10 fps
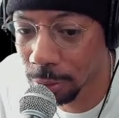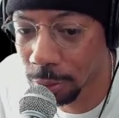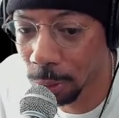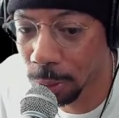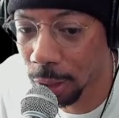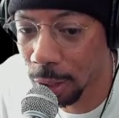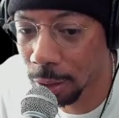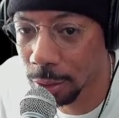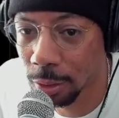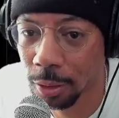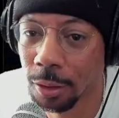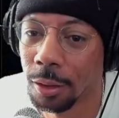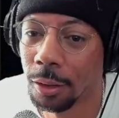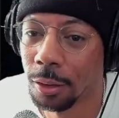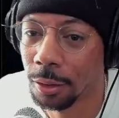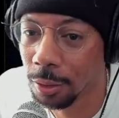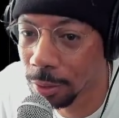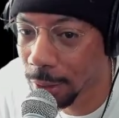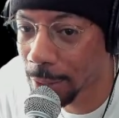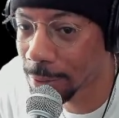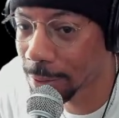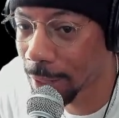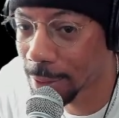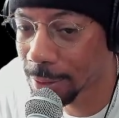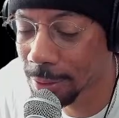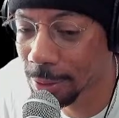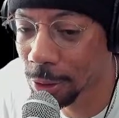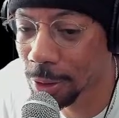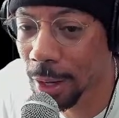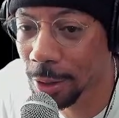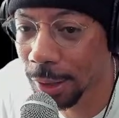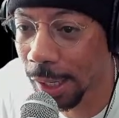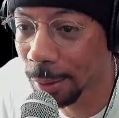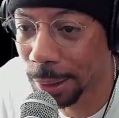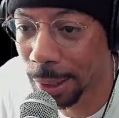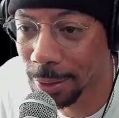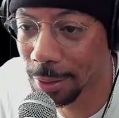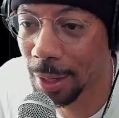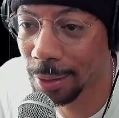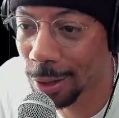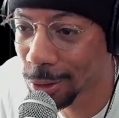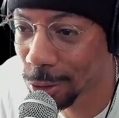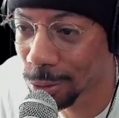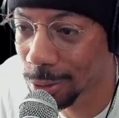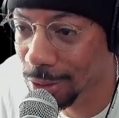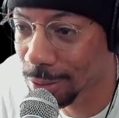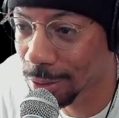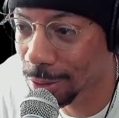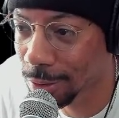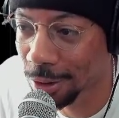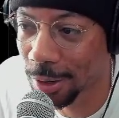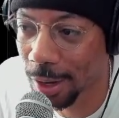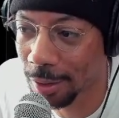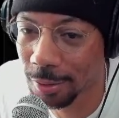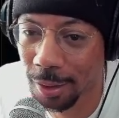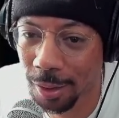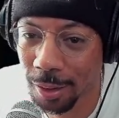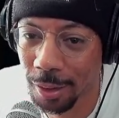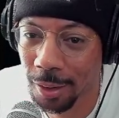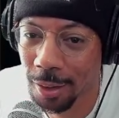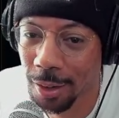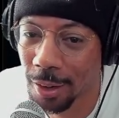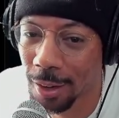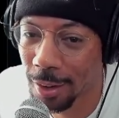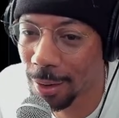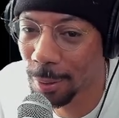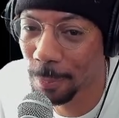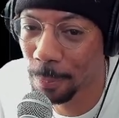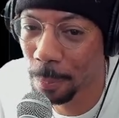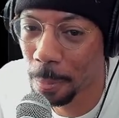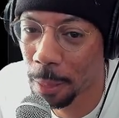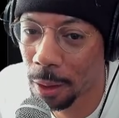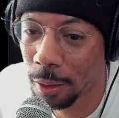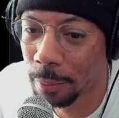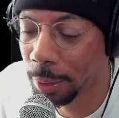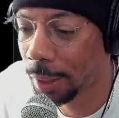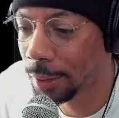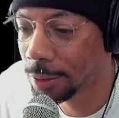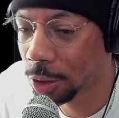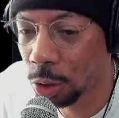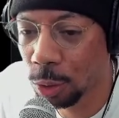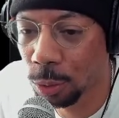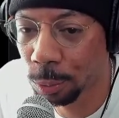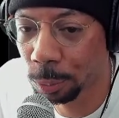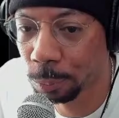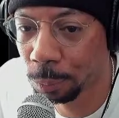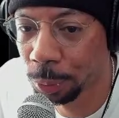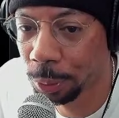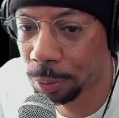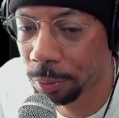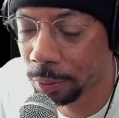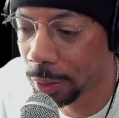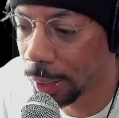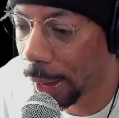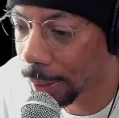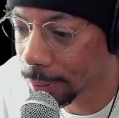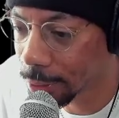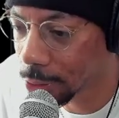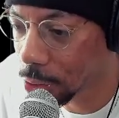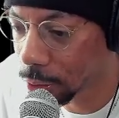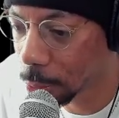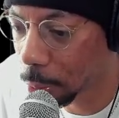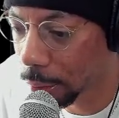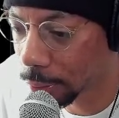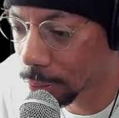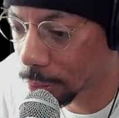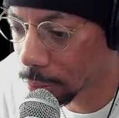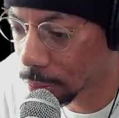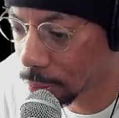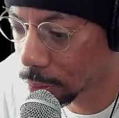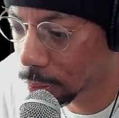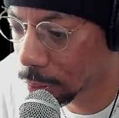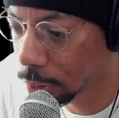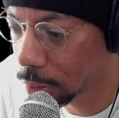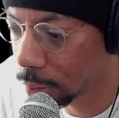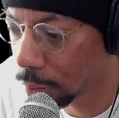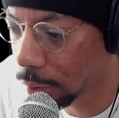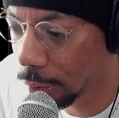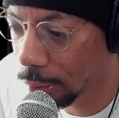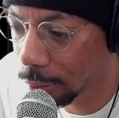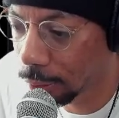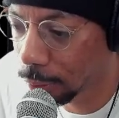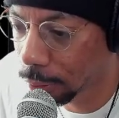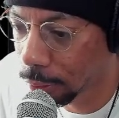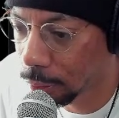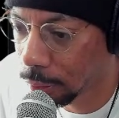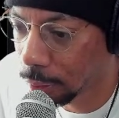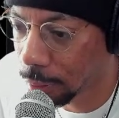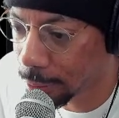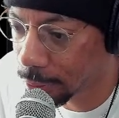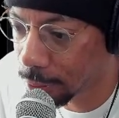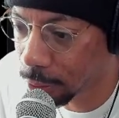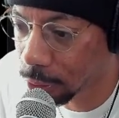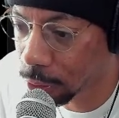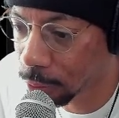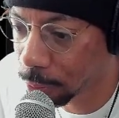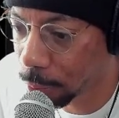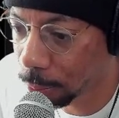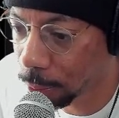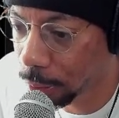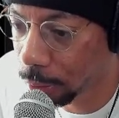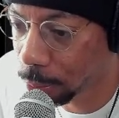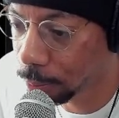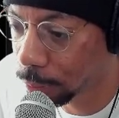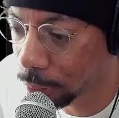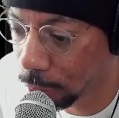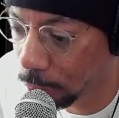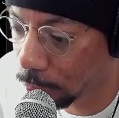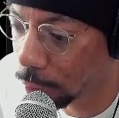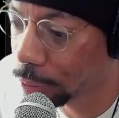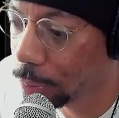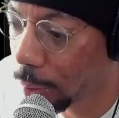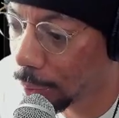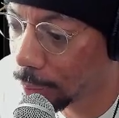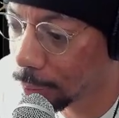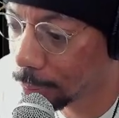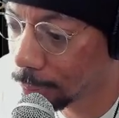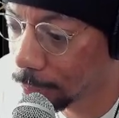Okay. That's you're not okay, but that lawsuit exists, okay? But yeah, so the cat is still in the box, and this is seeing a little pump right now, you know. And if you mind them,